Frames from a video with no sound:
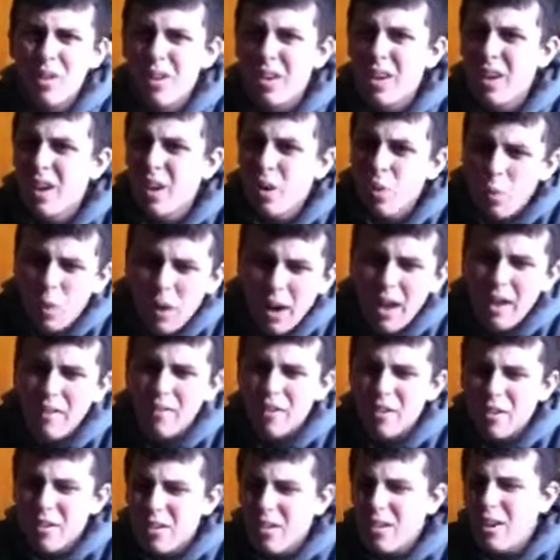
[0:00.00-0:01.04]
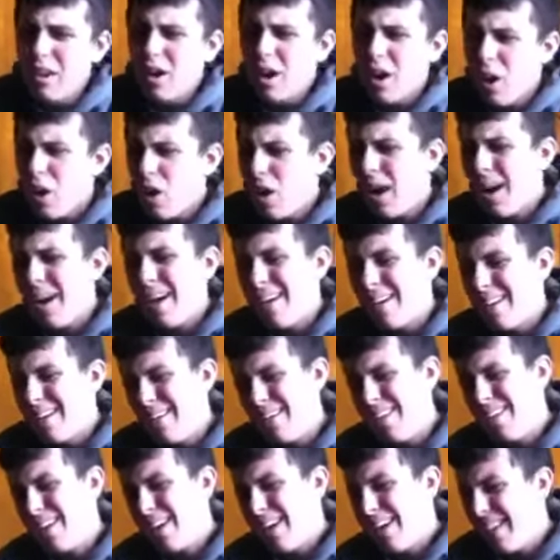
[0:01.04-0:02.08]
whatever.
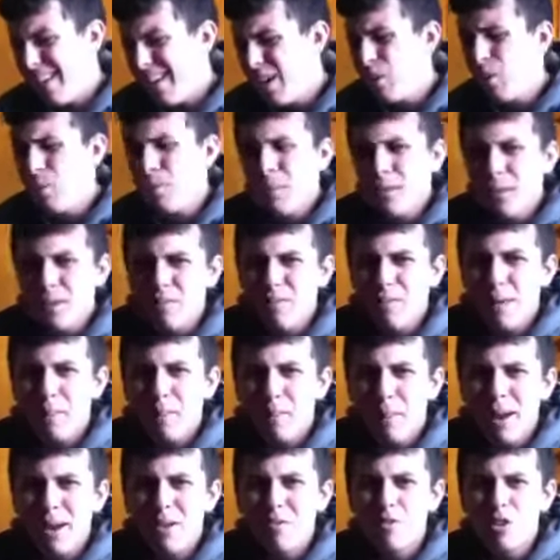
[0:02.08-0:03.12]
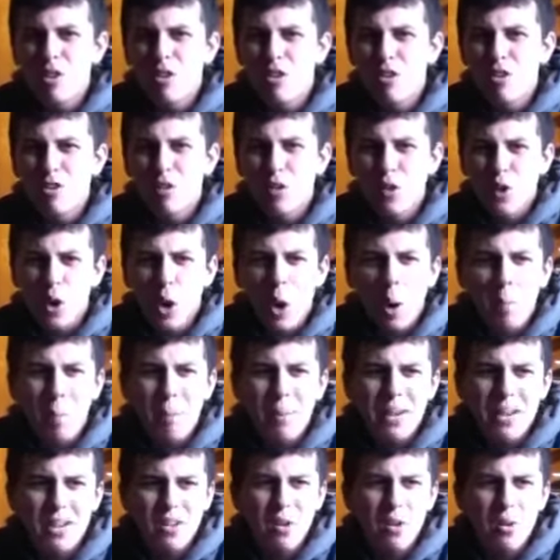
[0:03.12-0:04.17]
I think it would be beneficial for the
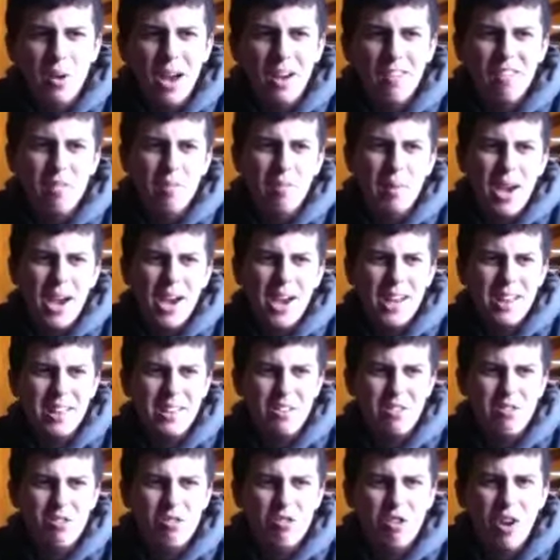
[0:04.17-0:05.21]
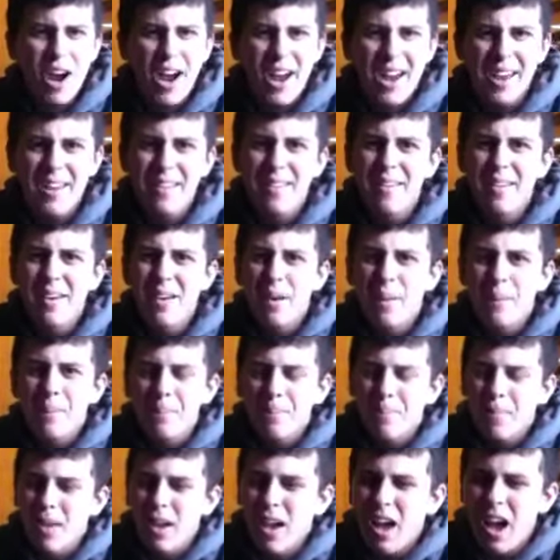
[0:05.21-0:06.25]
company to have him back, at least try it,
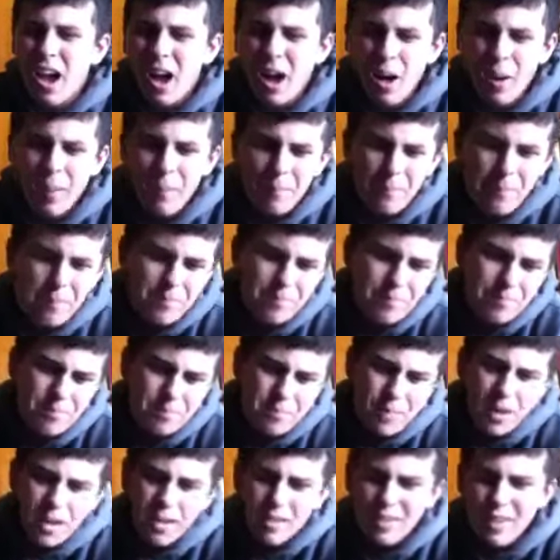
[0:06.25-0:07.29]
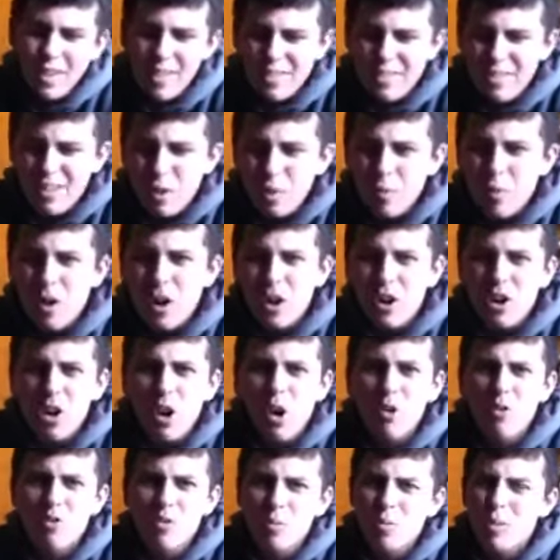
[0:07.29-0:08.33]
and see where it
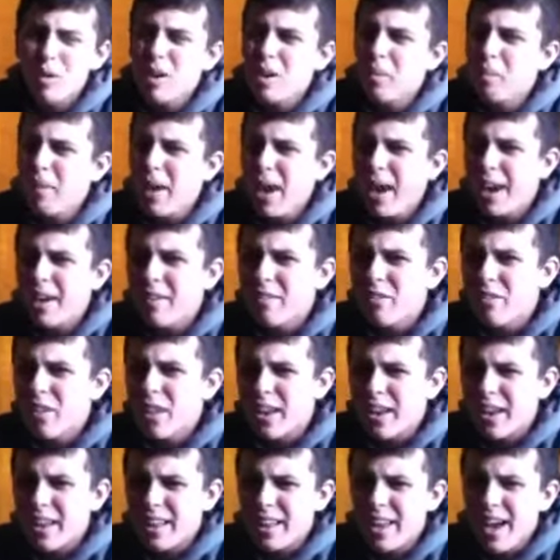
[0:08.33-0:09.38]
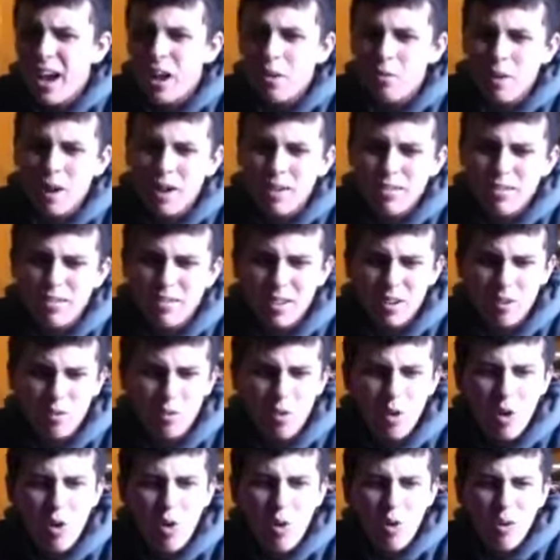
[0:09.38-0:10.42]
goes, or bring him back for a non-wrestling
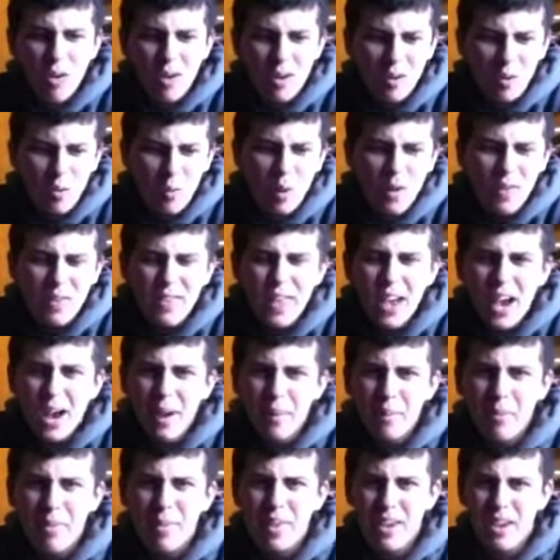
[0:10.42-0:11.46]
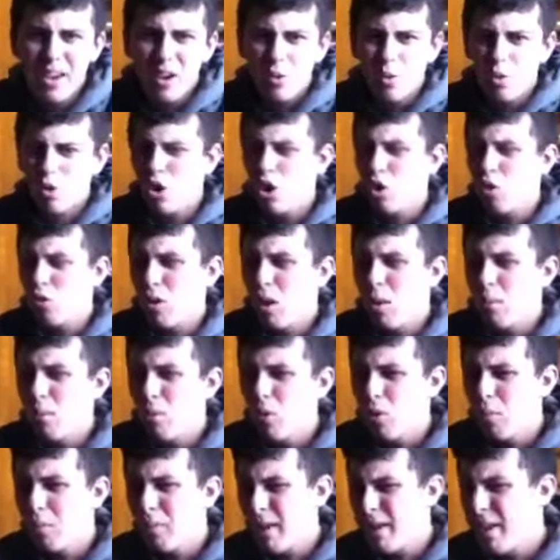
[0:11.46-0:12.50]
role, a one-time thing, a Royal Rumble
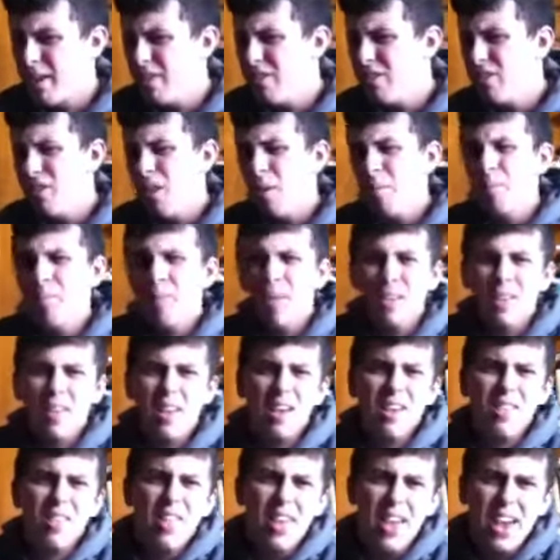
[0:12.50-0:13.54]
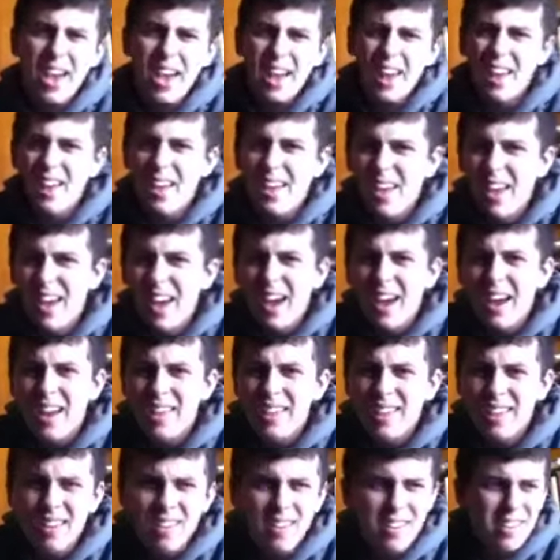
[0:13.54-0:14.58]
appearance, something like that.
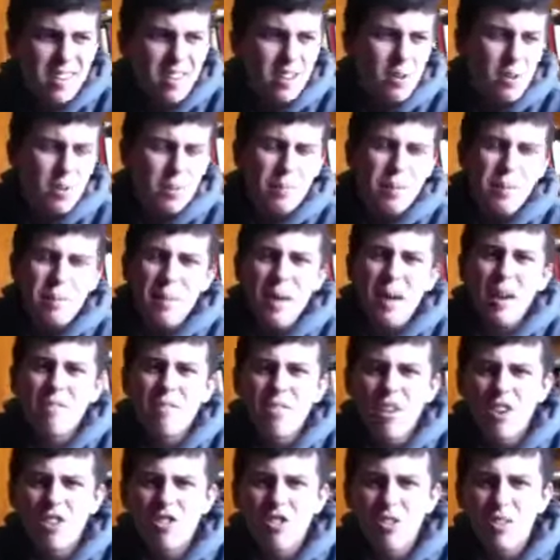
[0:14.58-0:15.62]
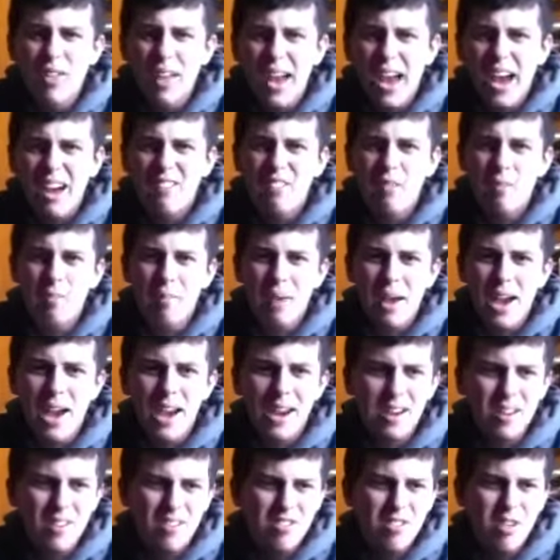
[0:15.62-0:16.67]
It would be beneficial to have him back
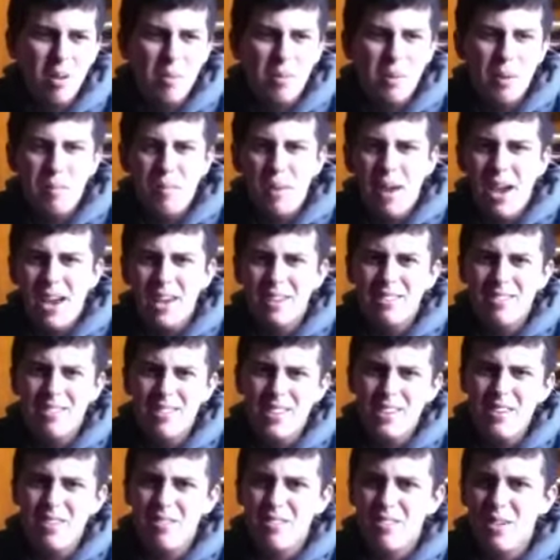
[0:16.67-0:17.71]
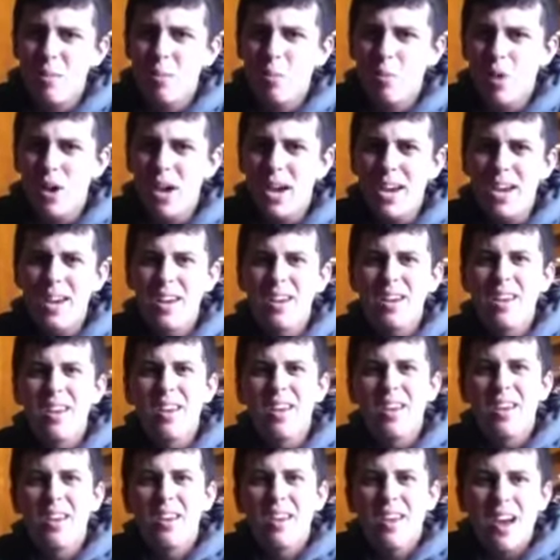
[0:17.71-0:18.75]
in some capacity, some way,
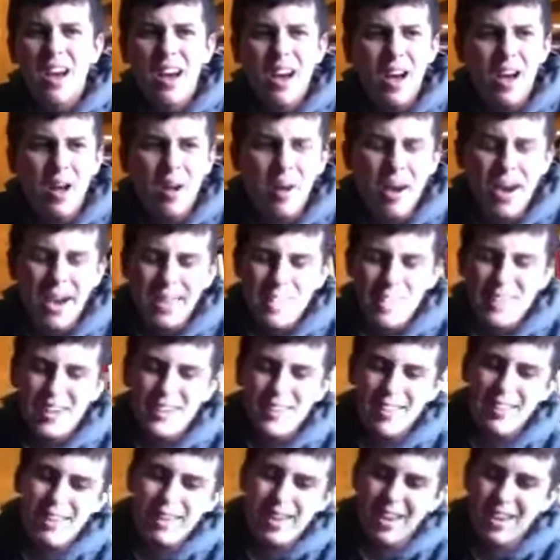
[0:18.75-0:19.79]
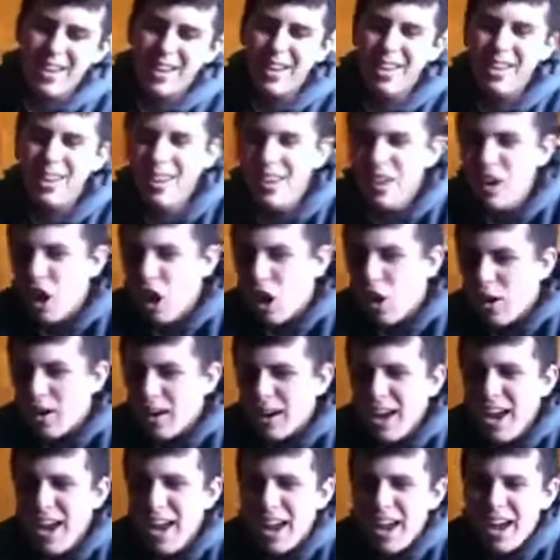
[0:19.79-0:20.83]
I think. And,
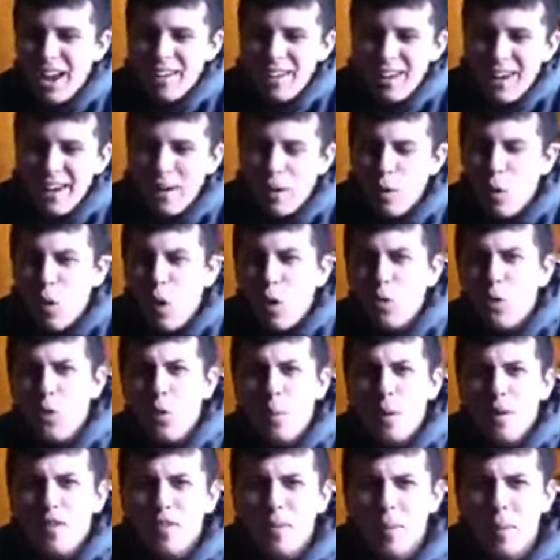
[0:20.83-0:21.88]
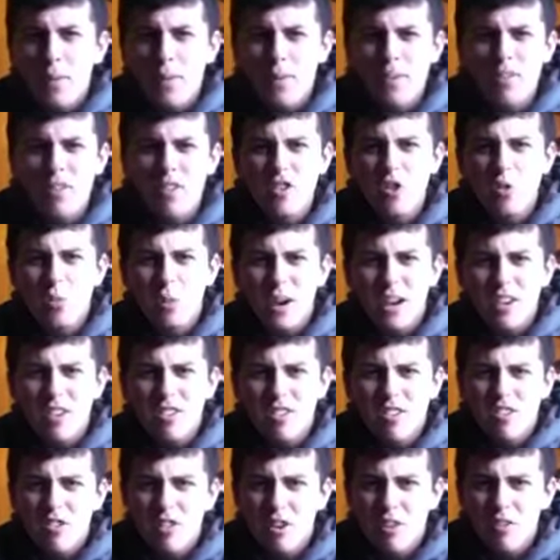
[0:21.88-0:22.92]
again, I don't know too much about the situation,
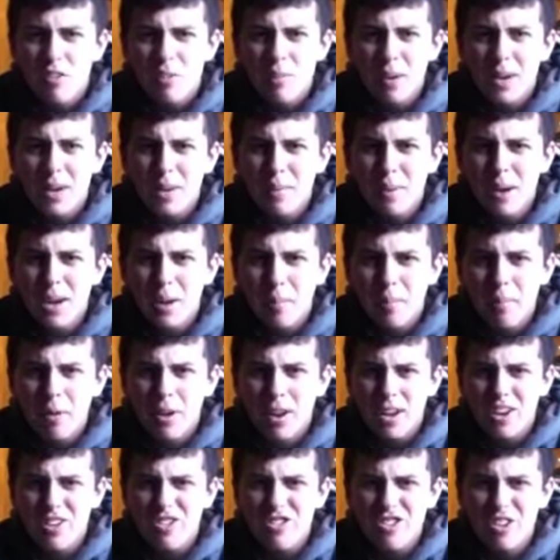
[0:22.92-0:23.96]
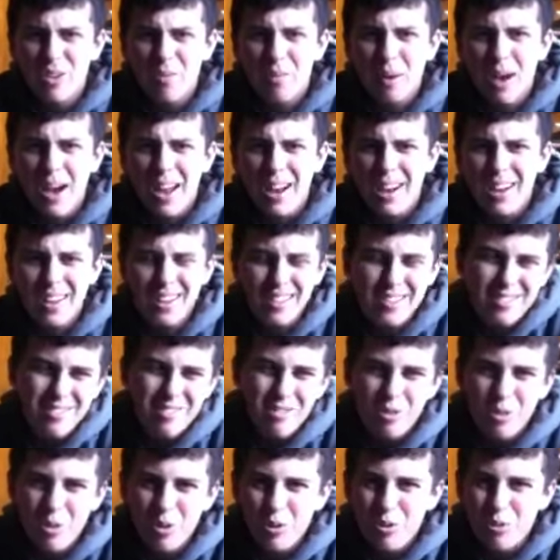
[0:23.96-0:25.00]
so for me to make a prediction about it is
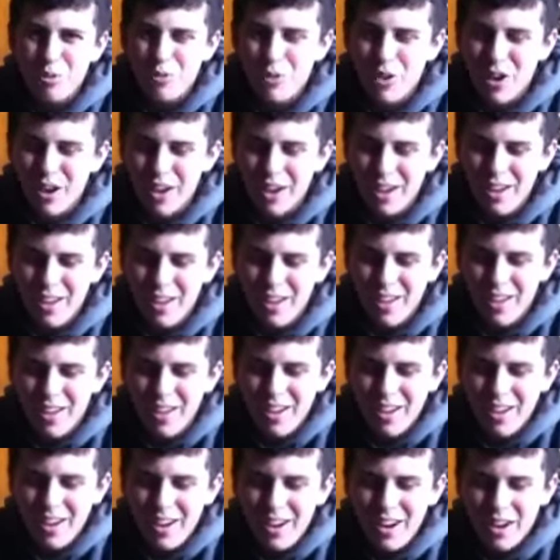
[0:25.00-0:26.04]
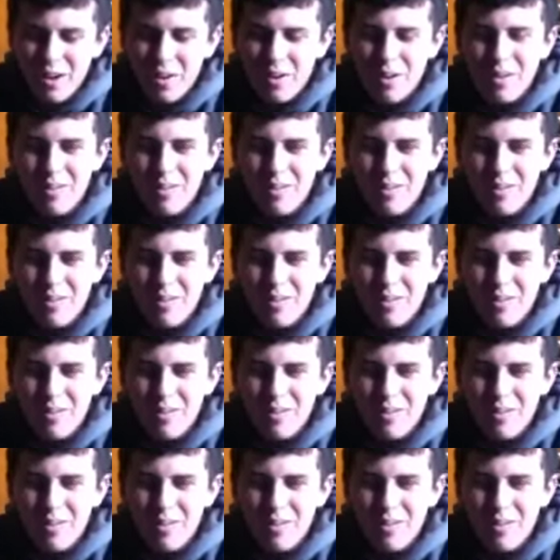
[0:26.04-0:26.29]
sort of, a